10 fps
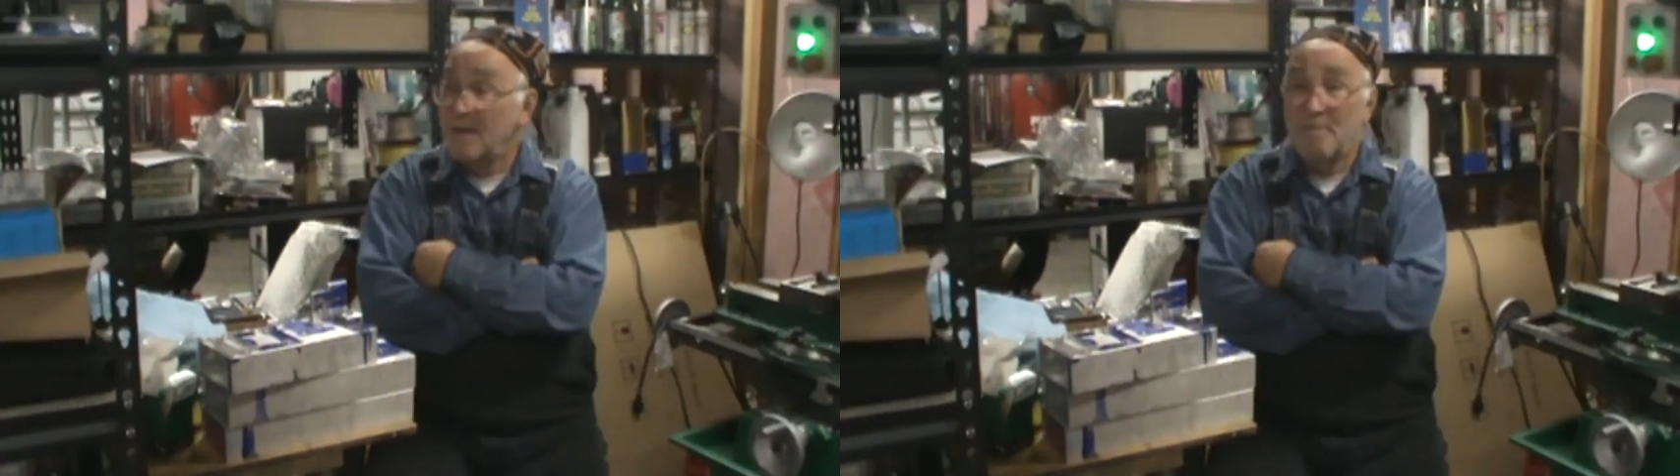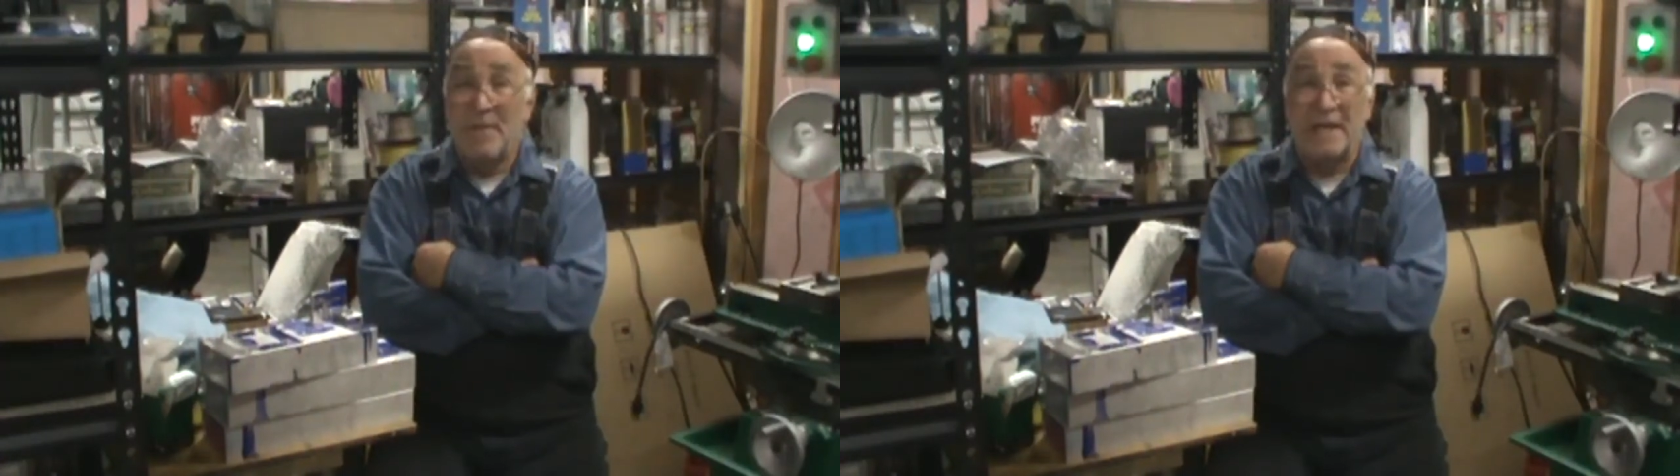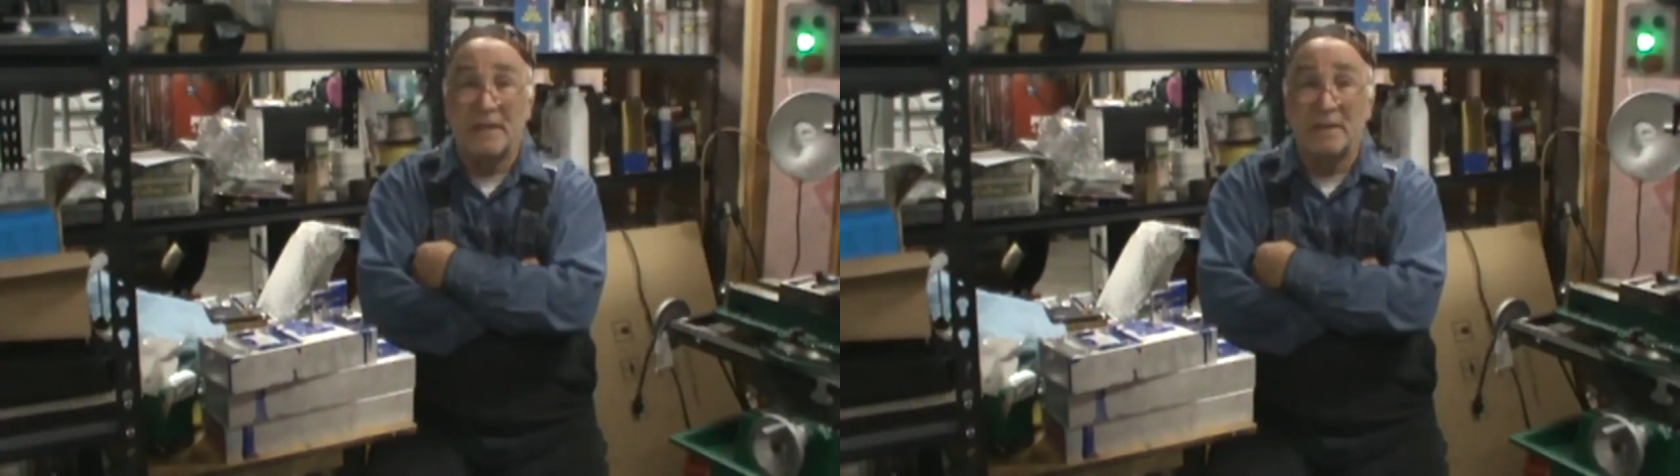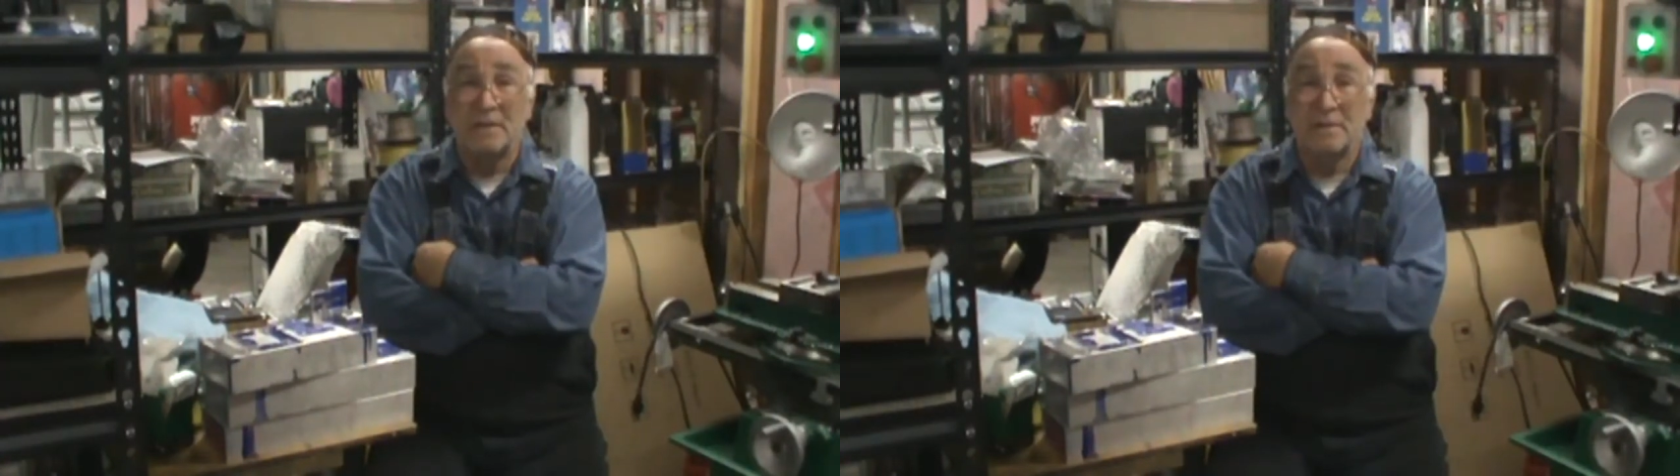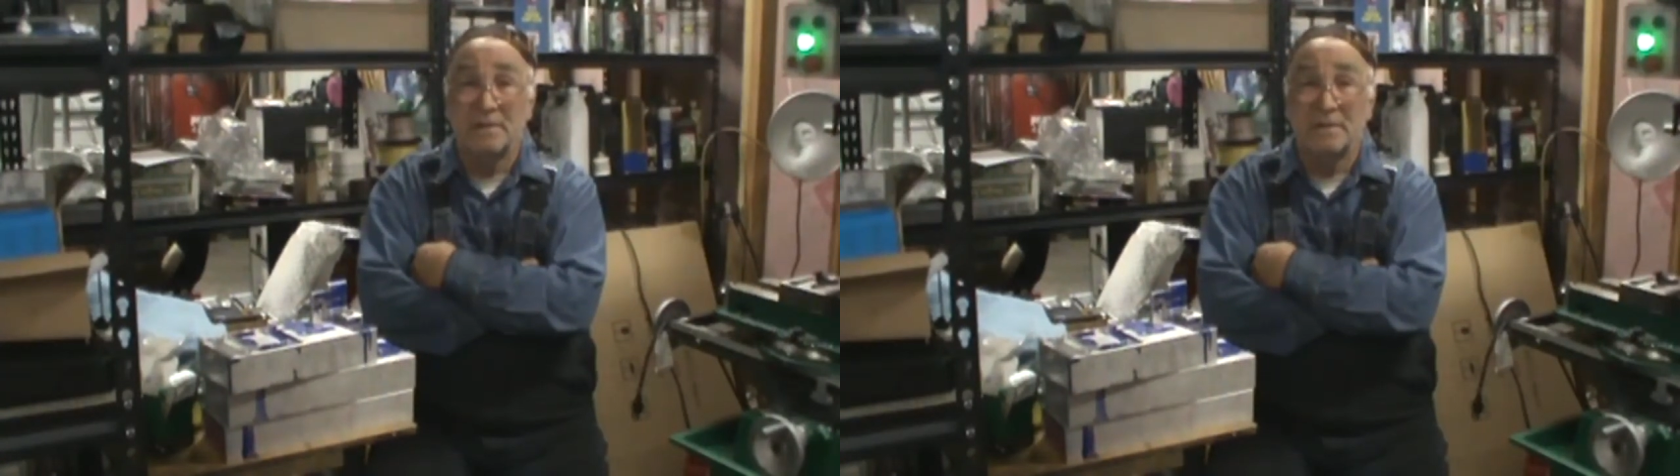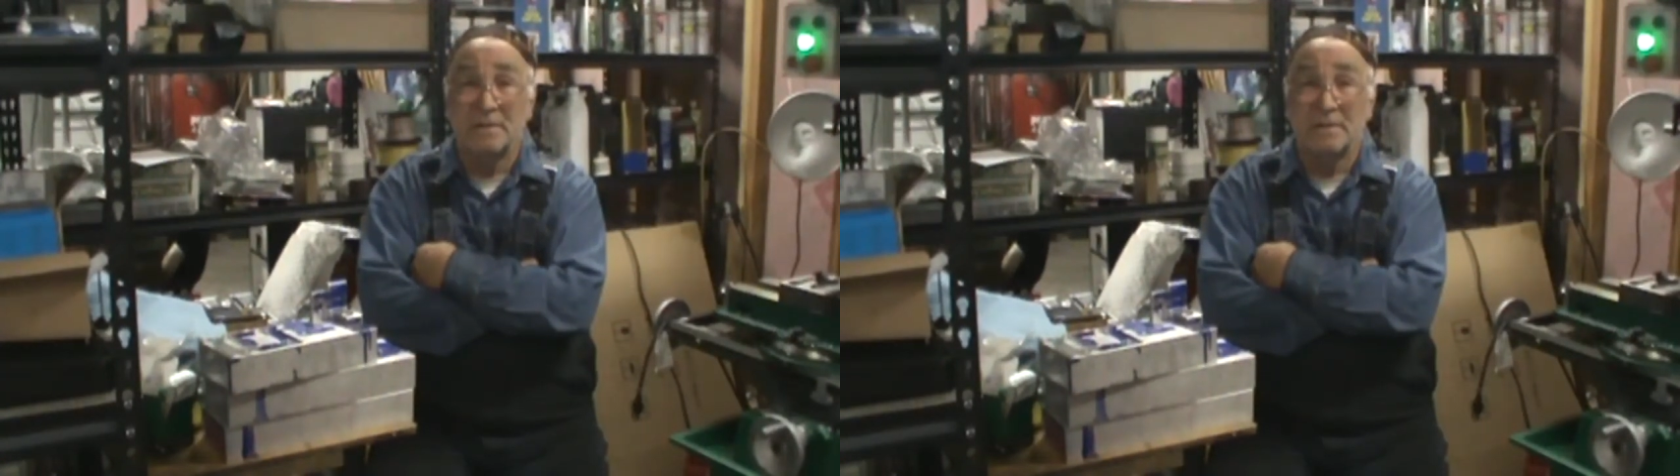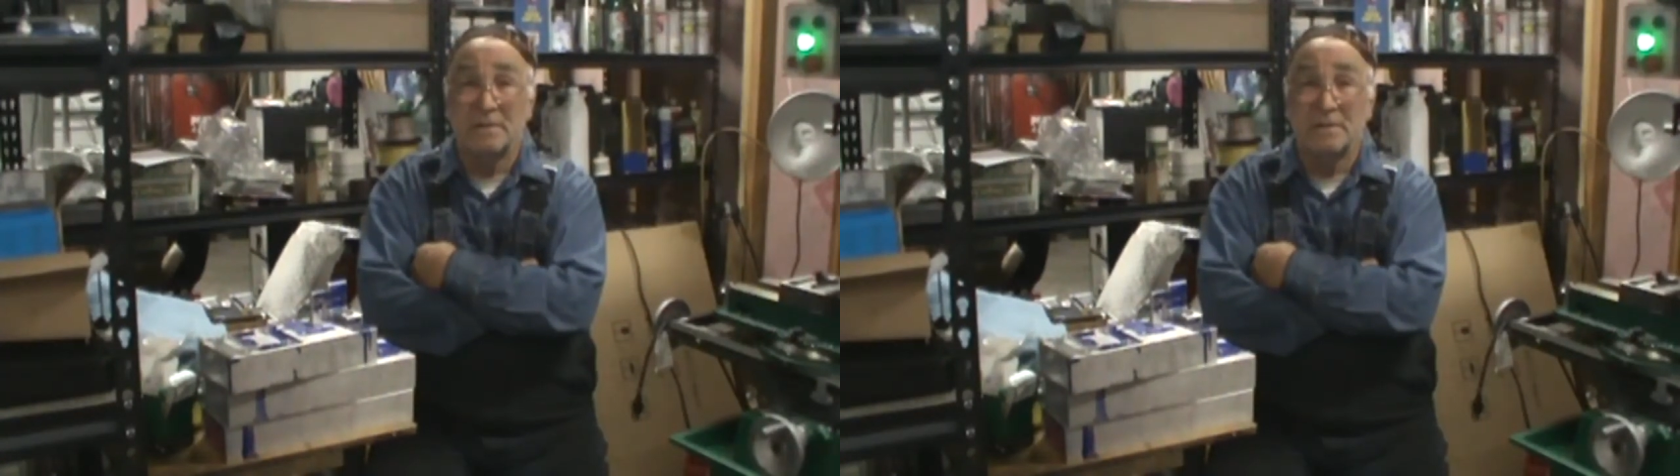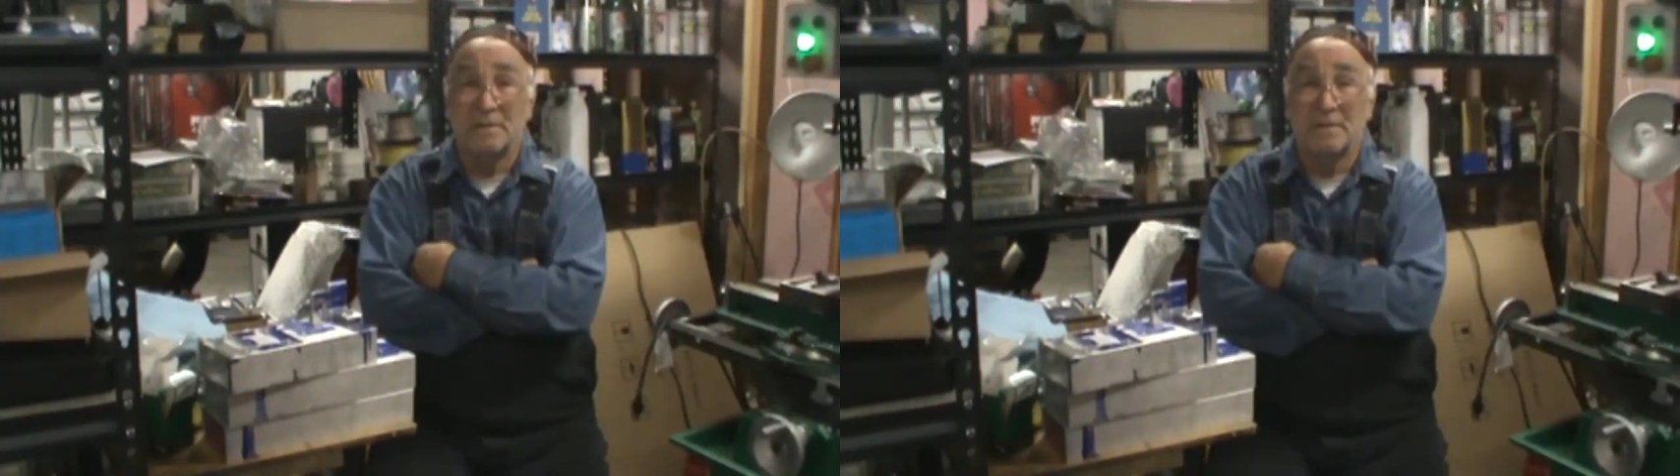metal
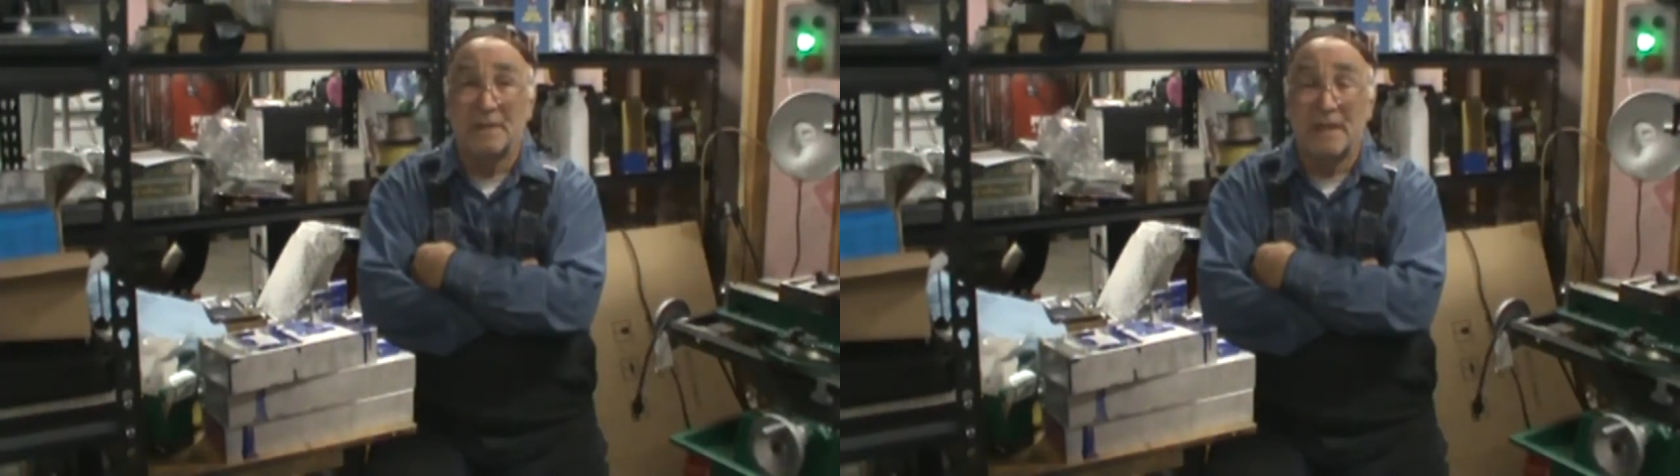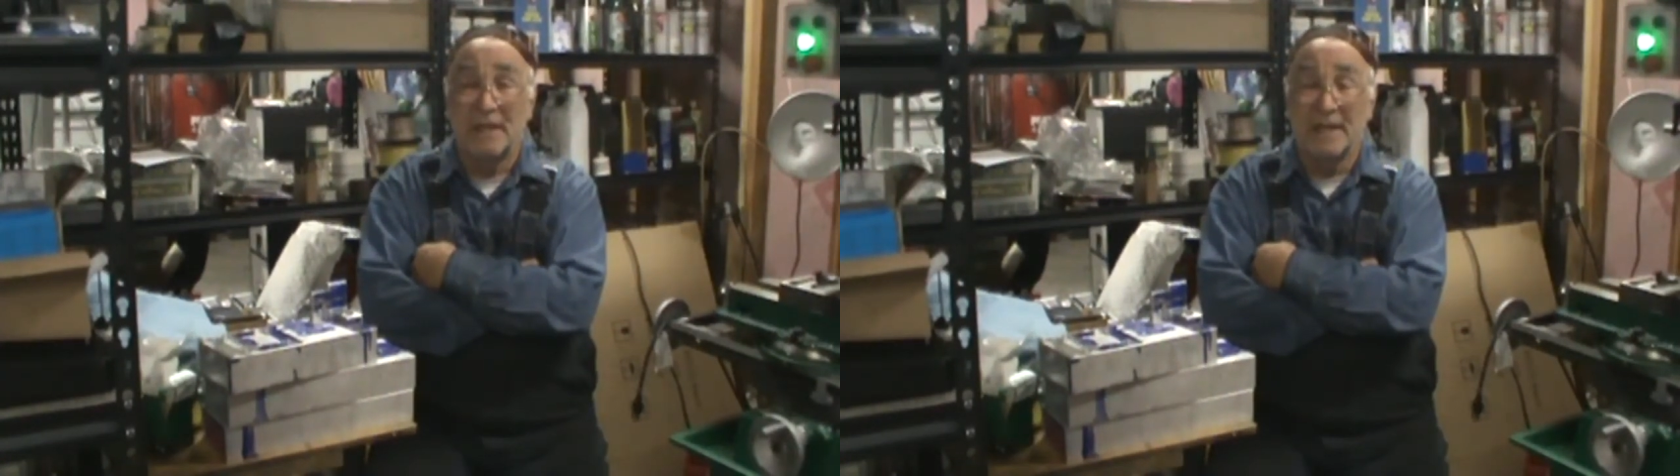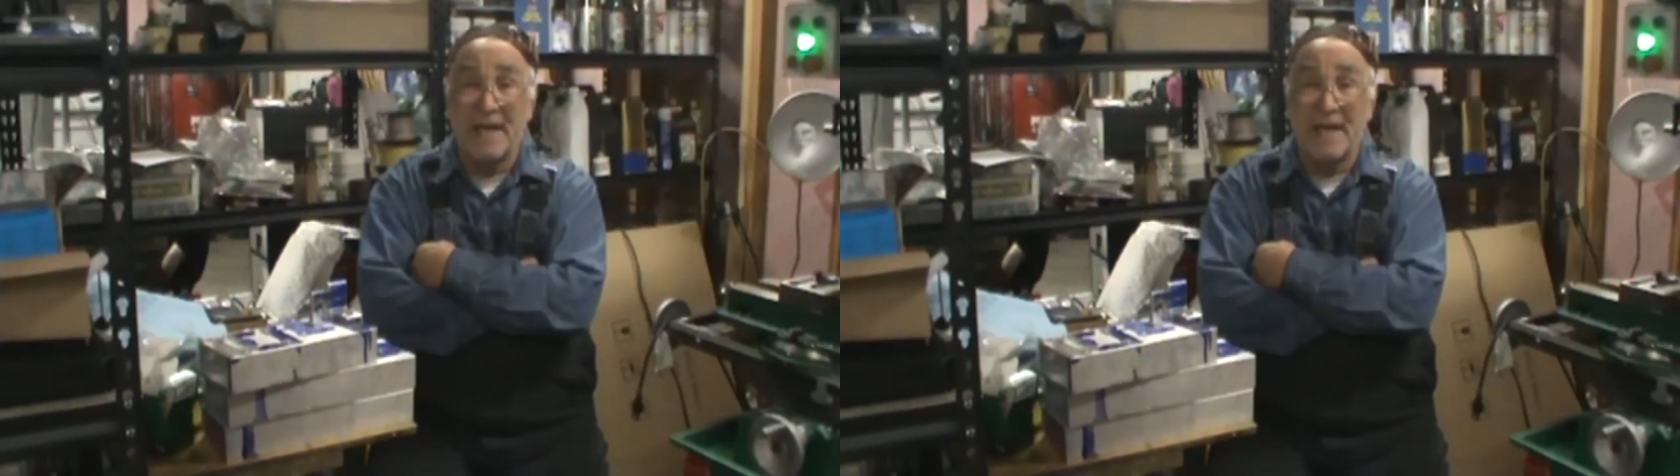uh,